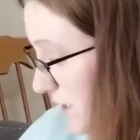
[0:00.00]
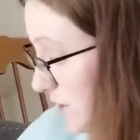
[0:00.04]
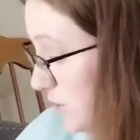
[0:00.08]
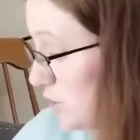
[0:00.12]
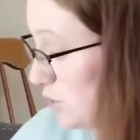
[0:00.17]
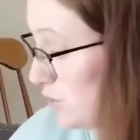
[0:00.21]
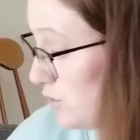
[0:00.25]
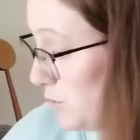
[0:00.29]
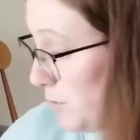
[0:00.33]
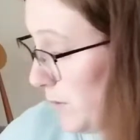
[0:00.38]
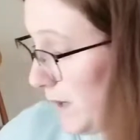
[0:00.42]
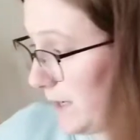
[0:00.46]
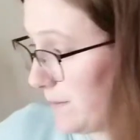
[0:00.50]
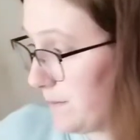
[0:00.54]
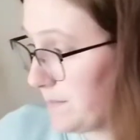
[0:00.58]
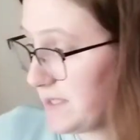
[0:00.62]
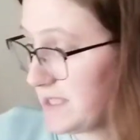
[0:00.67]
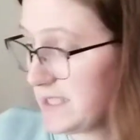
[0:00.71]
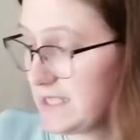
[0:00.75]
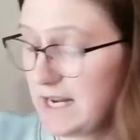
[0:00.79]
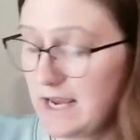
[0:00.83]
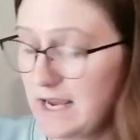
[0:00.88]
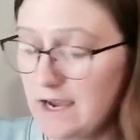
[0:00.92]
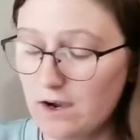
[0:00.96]
2
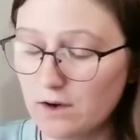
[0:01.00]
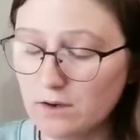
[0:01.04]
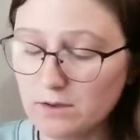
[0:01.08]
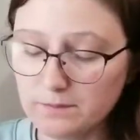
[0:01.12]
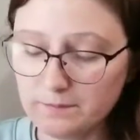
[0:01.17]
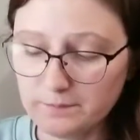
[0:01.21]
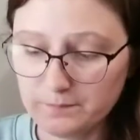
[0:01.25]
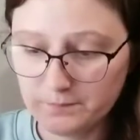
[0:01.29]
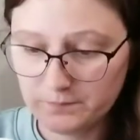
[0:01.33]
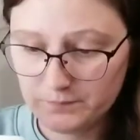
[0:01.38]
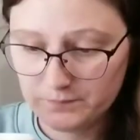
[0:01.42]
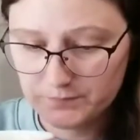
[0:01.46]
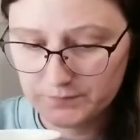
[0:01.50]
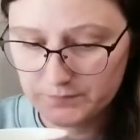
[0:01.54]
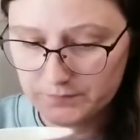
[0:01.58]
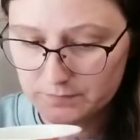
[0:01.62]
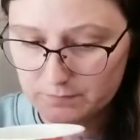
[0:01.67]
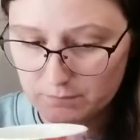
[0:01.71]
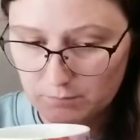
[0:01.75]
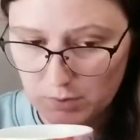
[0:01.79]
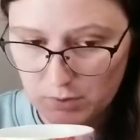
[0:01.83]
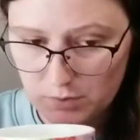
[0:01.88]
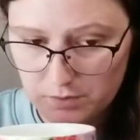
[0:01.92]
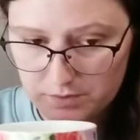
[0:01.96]
whips now.
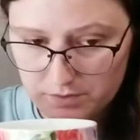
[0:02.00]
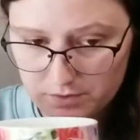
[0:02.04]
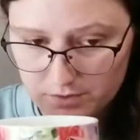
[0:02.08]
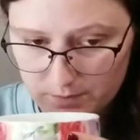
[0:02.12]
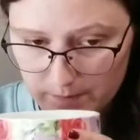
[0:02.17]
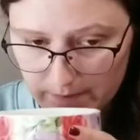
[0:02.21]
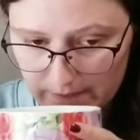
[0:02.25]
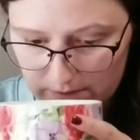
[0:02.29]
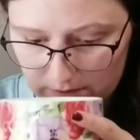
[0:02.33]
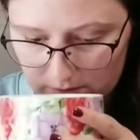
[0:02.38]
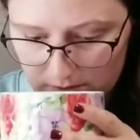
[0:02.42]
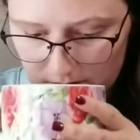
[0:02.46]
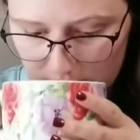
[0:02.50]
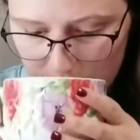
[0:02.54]
Both are sweaters.